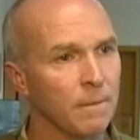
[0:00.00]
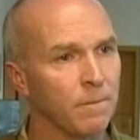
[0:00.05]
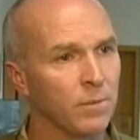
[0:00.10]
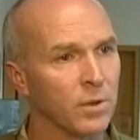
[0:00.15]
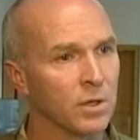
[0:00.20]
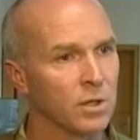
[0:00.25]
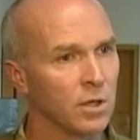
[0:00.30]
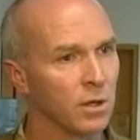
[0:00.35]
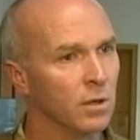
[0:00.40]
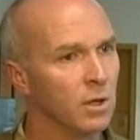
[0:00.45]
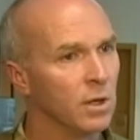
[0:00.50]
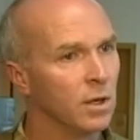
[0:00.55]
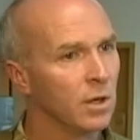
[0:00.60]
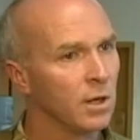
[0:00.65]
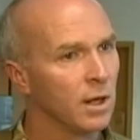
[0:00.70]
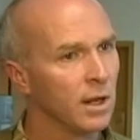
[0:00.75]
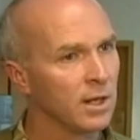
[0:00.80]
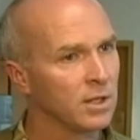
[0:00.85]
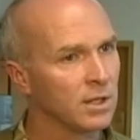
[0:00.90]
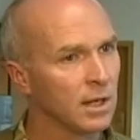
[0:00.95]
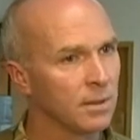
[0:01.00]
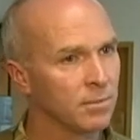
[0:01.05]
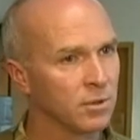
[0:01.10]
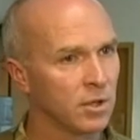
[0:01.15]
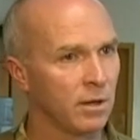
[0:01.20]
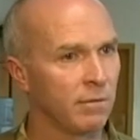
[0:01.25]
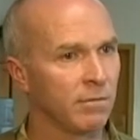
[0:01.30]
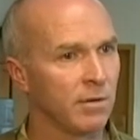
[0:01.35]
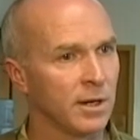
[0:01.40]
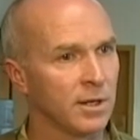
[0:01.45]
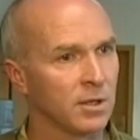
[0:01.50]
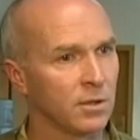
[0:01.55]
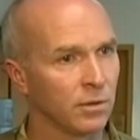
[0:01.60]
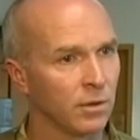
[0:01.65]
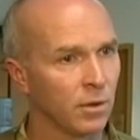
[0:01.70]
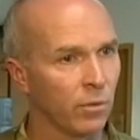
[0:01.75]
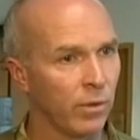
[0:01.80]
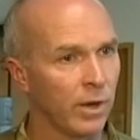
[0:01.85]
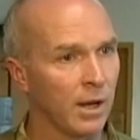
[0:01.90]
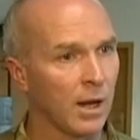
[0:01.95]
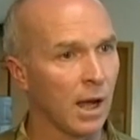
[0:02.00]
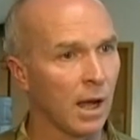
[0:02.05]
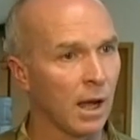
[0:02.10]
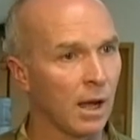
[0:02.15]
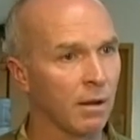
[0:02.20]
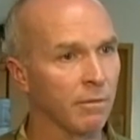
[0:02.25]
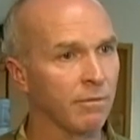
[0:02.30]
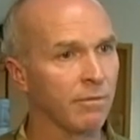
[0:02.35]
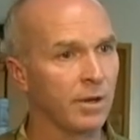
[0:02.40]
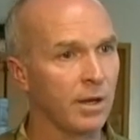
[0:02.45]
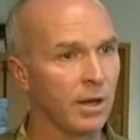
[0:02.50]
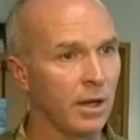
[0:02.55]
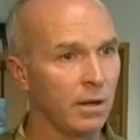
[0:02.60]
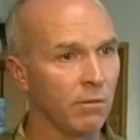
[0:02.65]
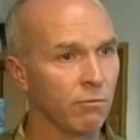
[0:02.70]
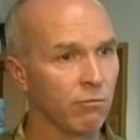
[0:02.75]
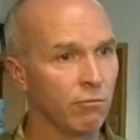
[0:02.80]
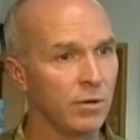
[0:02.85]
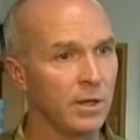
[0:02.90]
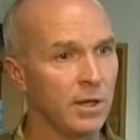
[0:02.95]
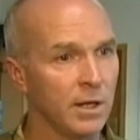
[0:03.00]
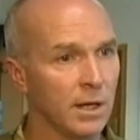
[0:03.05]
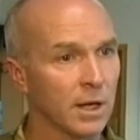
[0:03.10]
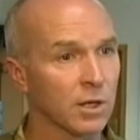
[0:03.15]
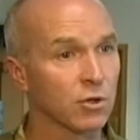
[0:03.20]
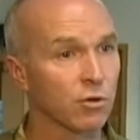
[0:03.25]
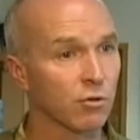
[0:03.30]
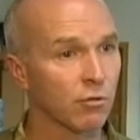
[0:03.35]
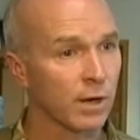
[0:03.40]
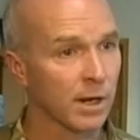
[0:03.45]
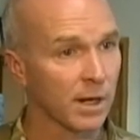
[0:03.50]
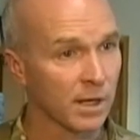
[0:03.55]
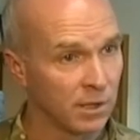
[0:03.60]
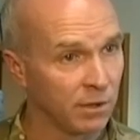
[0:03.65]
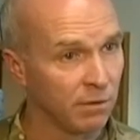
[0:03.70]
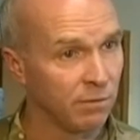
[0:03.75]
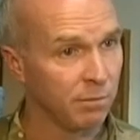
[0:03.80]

So it's absolutely vital that we have a really attractive